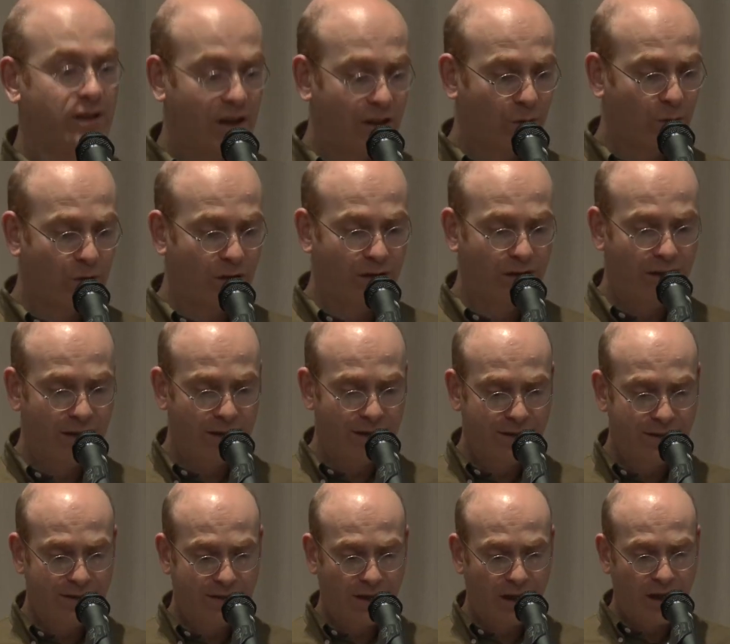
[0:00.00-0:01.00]
The other one
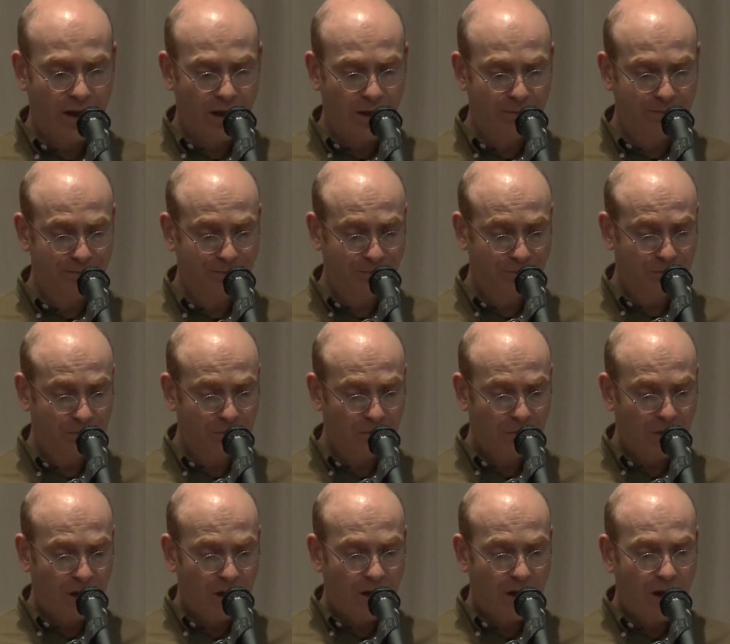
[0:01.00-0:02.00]
is um,
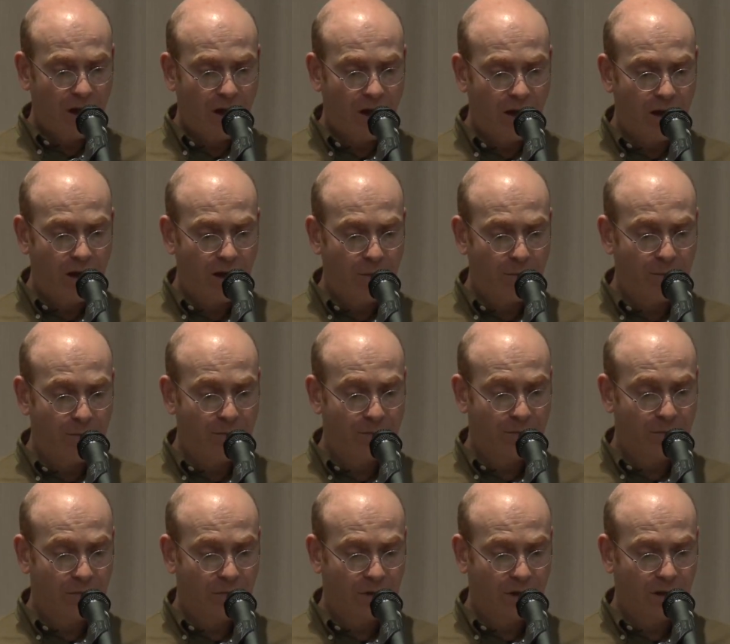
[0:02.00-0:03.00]
um,
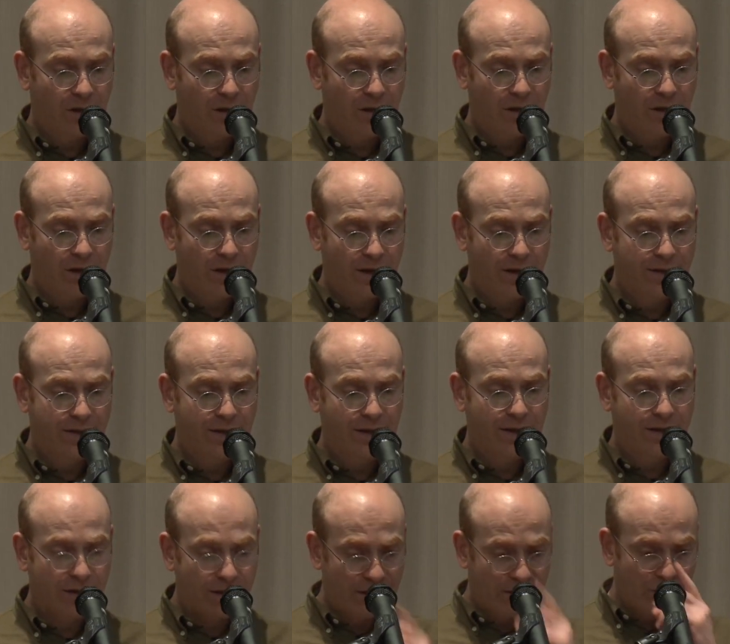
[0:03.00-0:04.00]
uh, is,
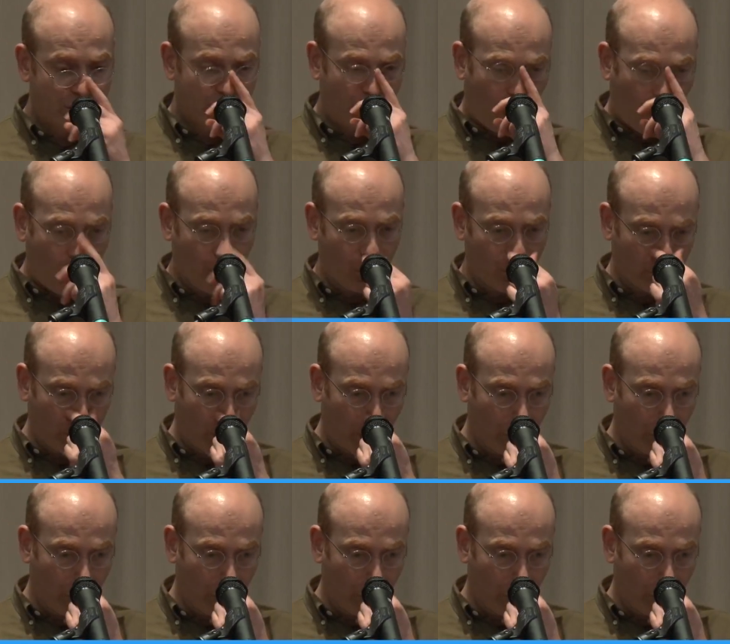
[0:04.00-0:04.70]
is, is, just horrible,